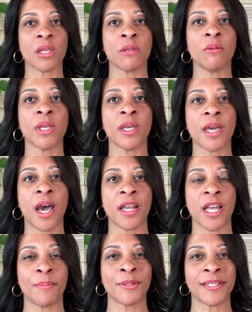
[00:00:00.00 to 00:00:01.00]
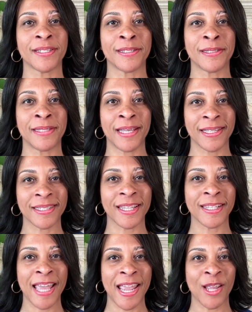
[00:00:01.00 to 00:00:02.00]
you can cut up to 6
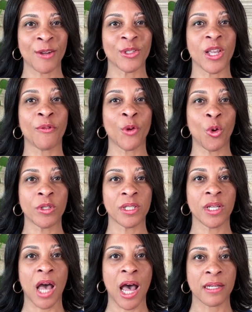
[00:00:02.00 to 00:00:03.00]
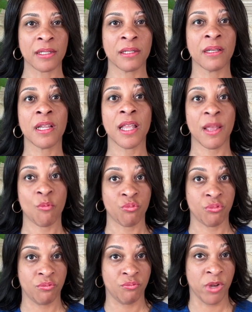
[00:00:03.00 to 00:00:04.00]
layers of quilting cotton
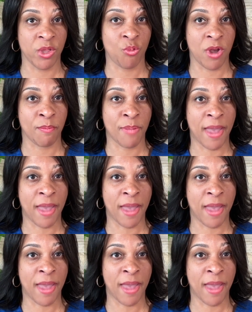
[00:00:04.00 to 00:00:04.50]
with one